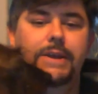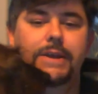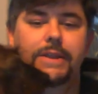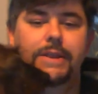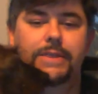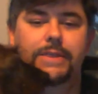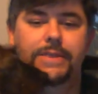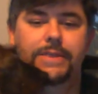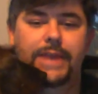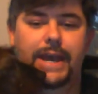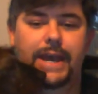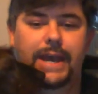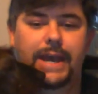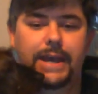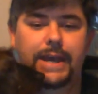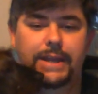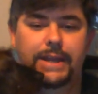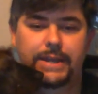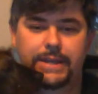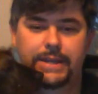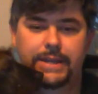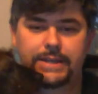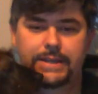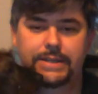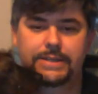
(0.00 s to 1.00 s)
That
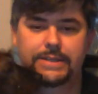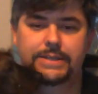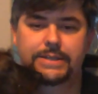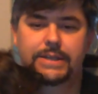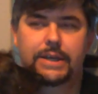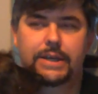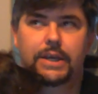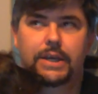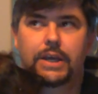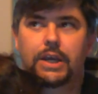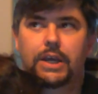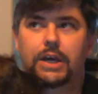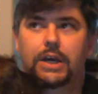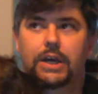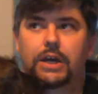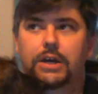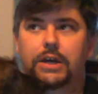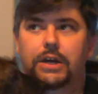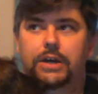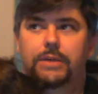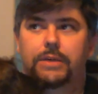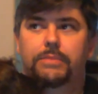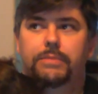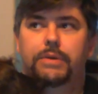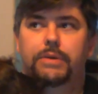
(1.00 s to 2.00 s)
is
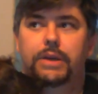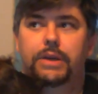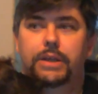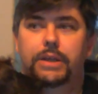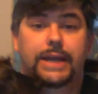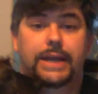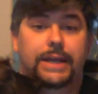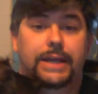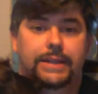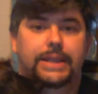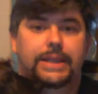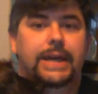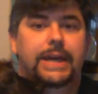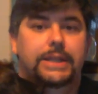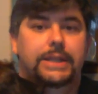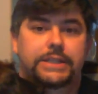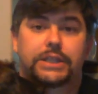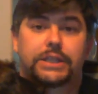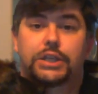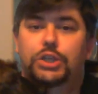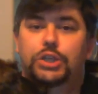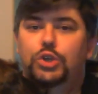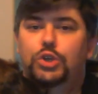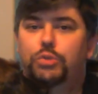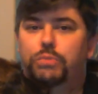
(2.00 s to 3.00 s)

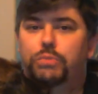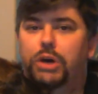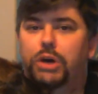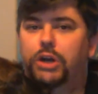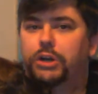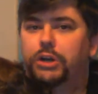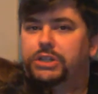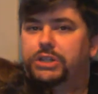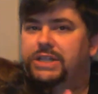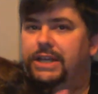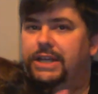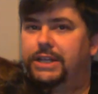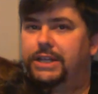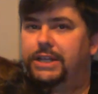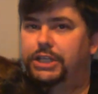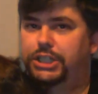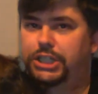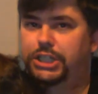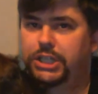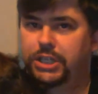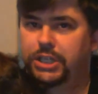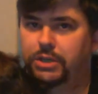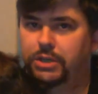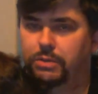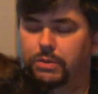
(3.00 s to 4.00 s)
the New Monarchs in
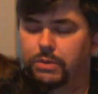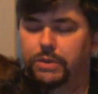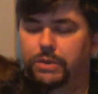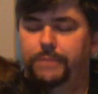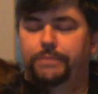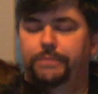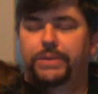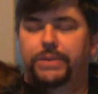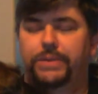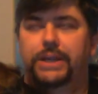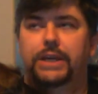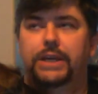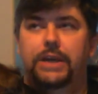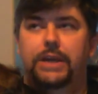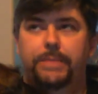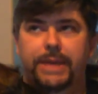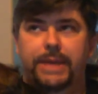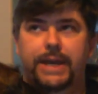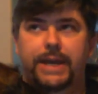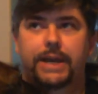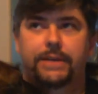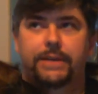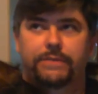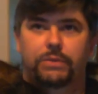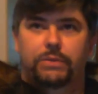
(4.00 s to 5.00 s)
general. Coming
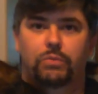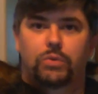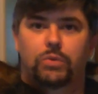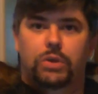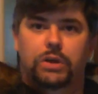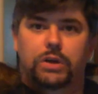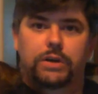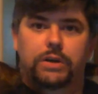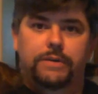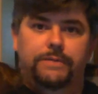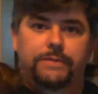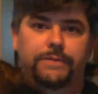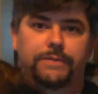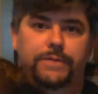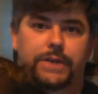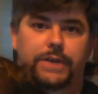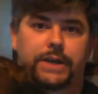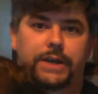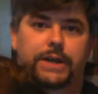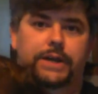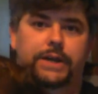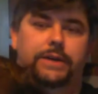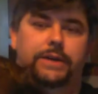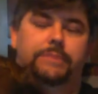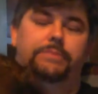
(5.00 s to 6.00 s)
out of the War
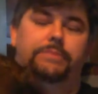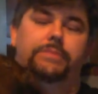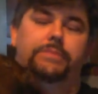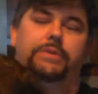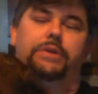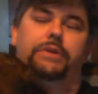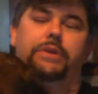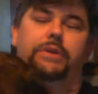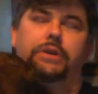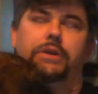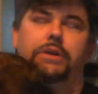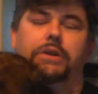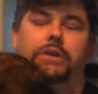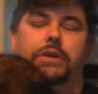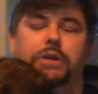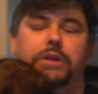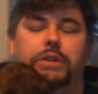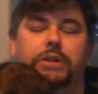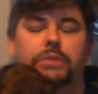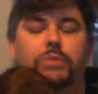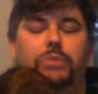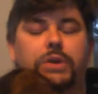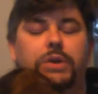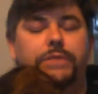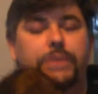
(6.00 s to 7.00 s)

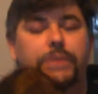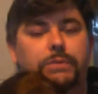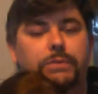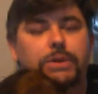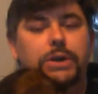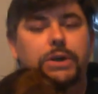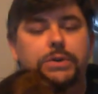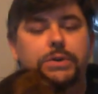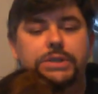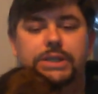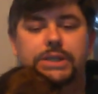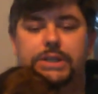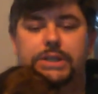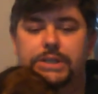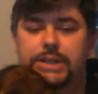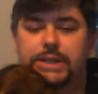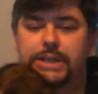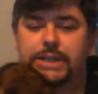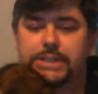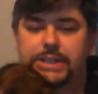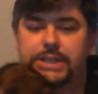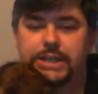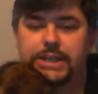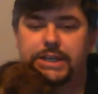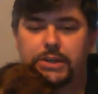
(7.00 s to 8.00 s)
of the Roses,
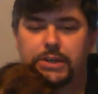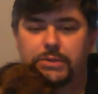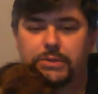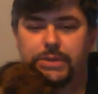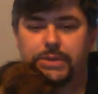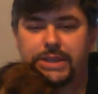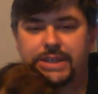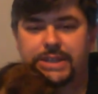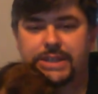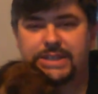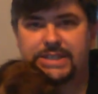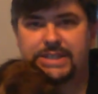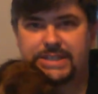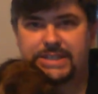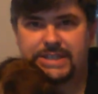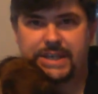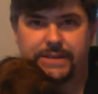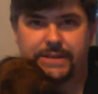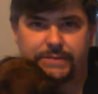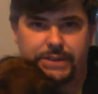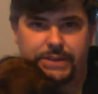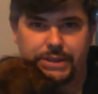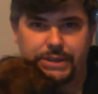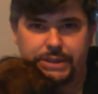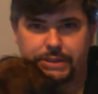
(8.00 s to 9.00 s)
that's Henry
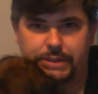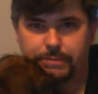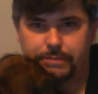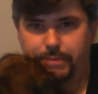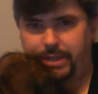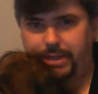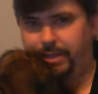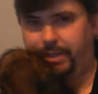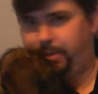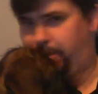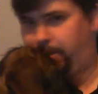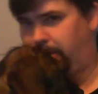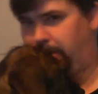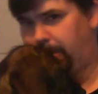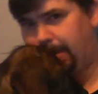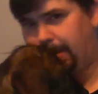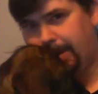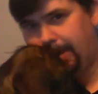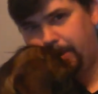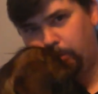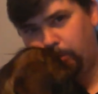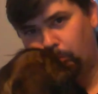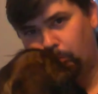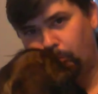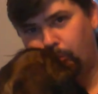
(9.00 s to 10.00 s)
VII,
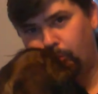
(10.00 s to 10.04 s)
basically.